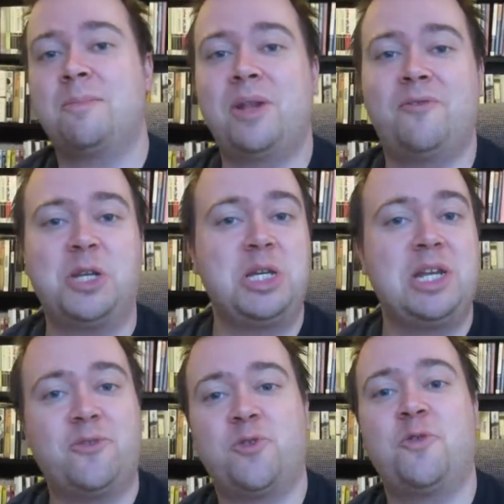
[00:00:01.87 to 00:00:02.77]
a bit of a
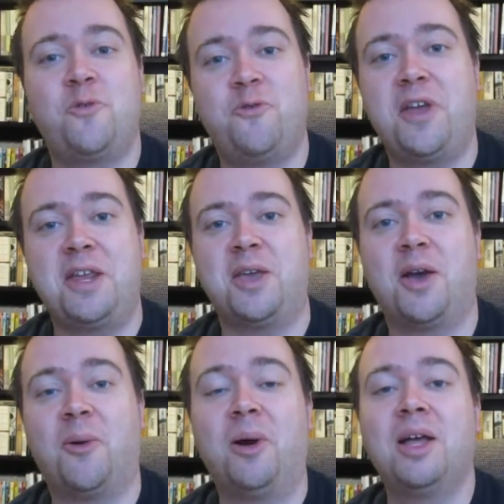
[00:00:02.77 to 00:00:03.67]
different
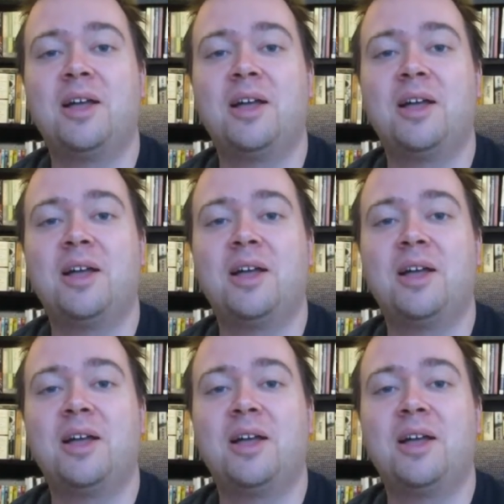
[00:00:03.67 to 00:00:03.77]
video.